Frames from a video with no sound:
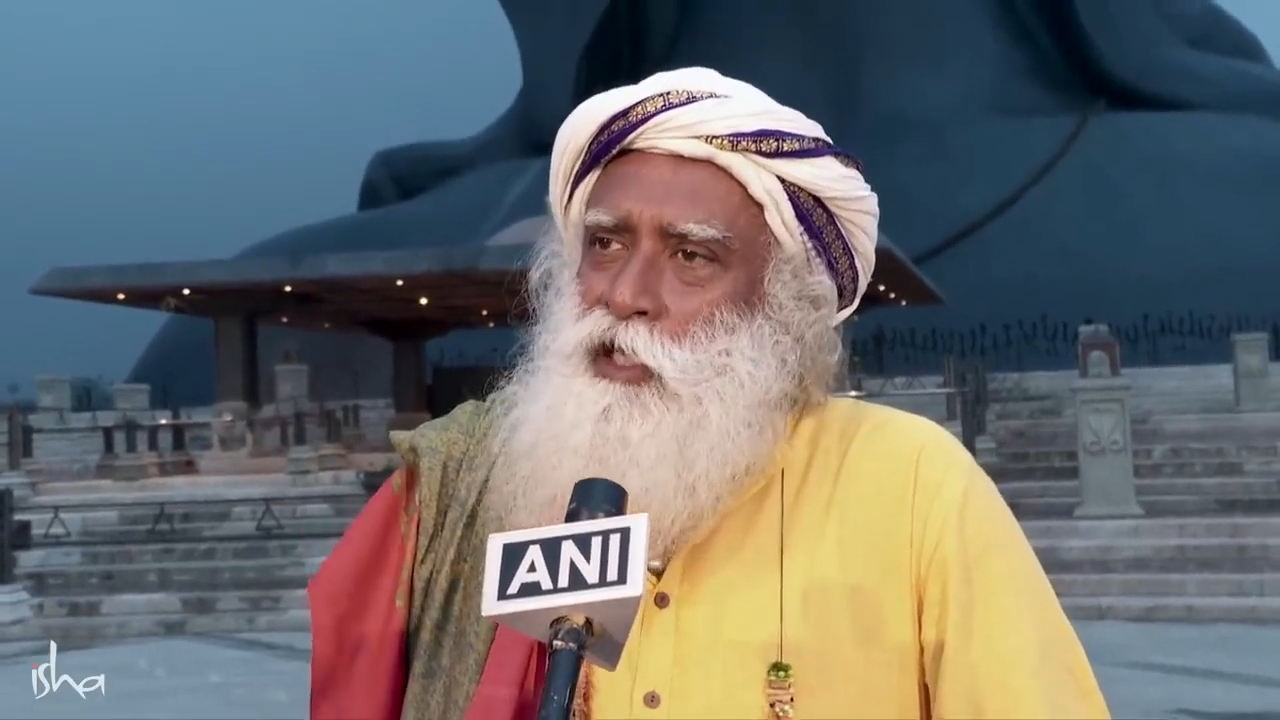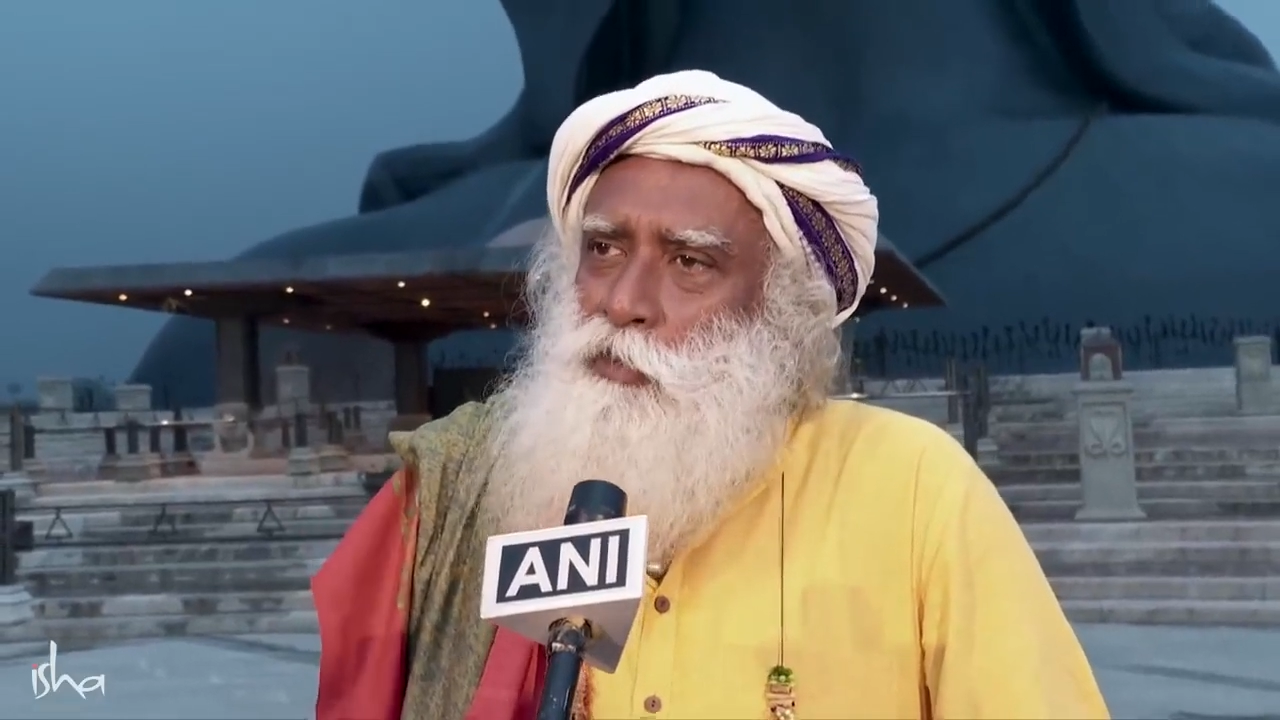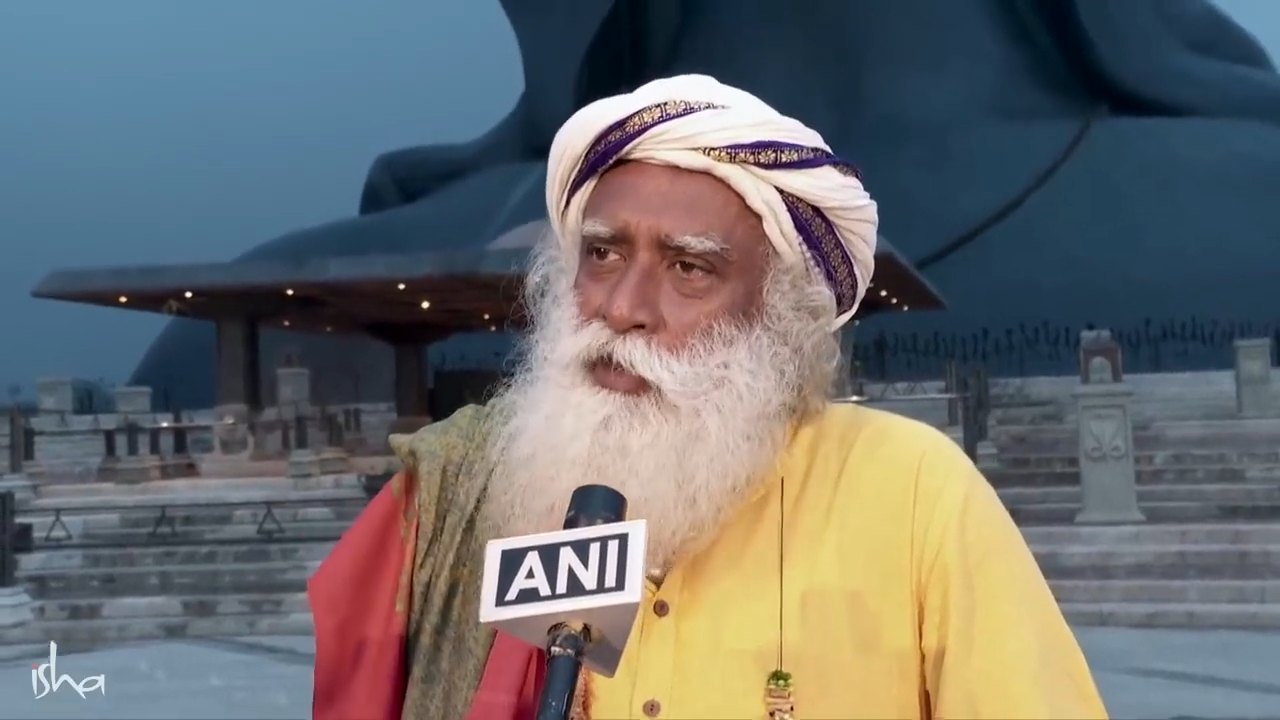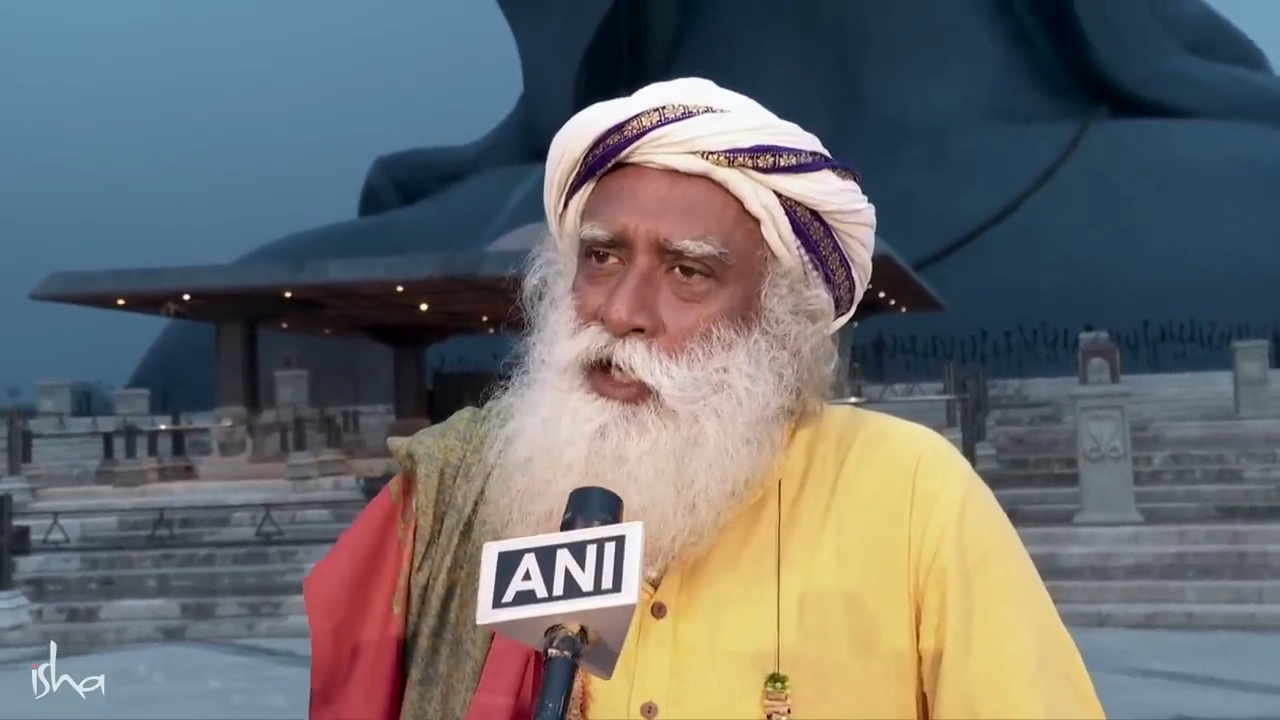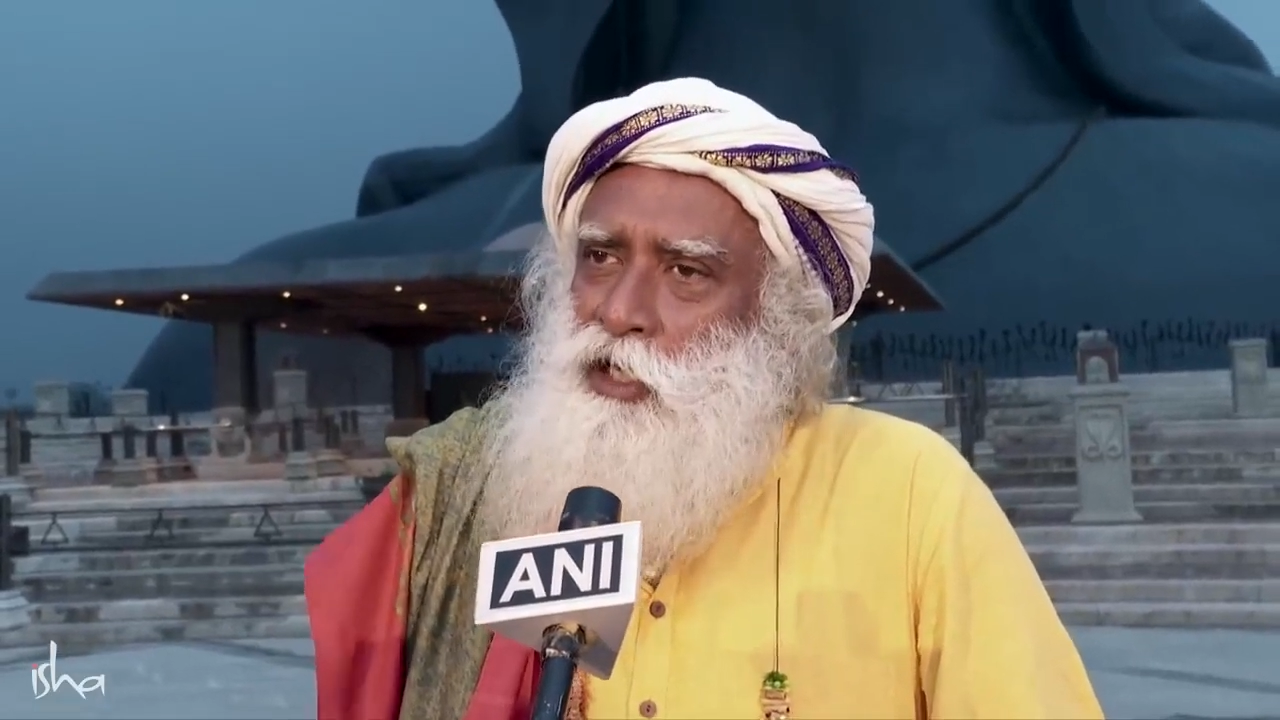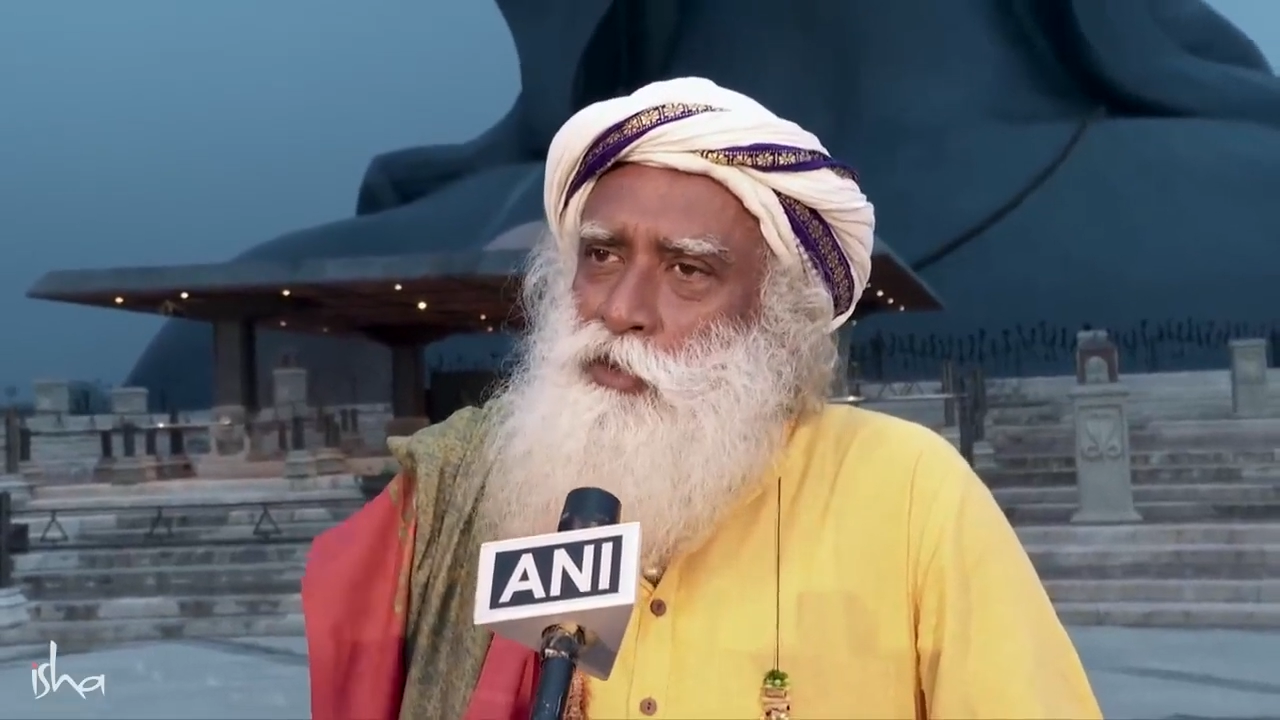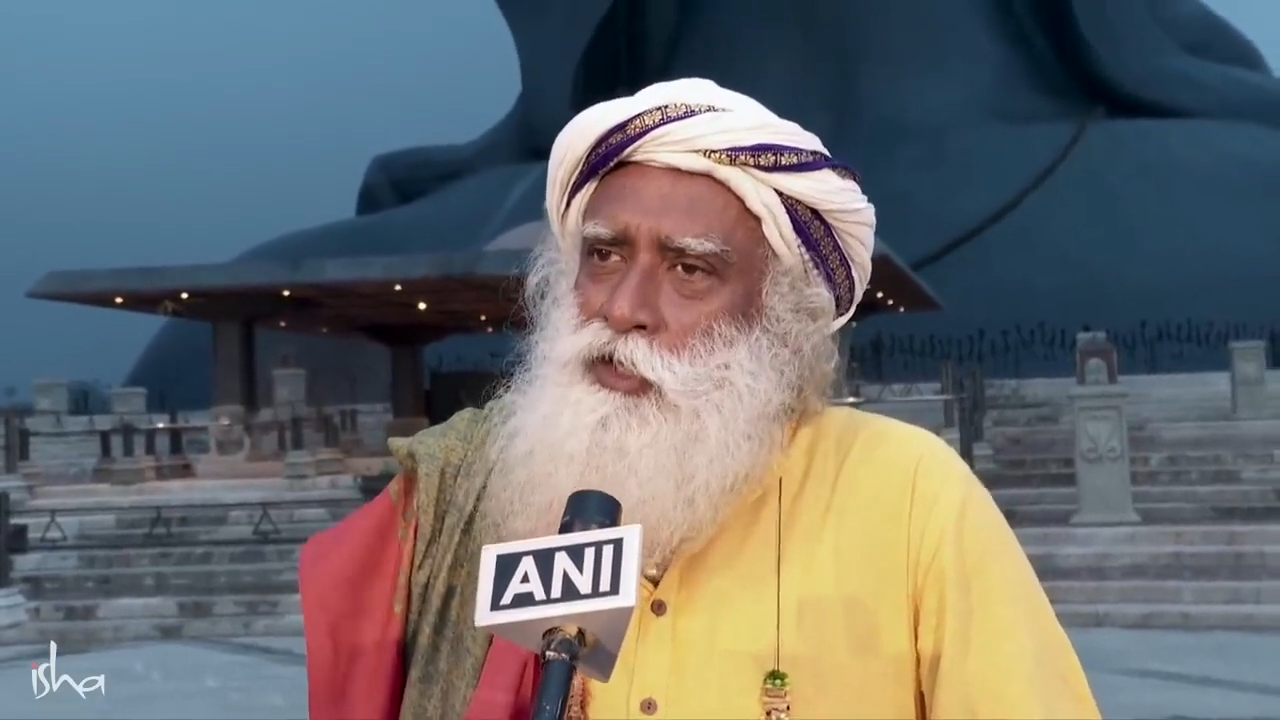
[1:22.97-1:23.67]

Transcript: it'll bring into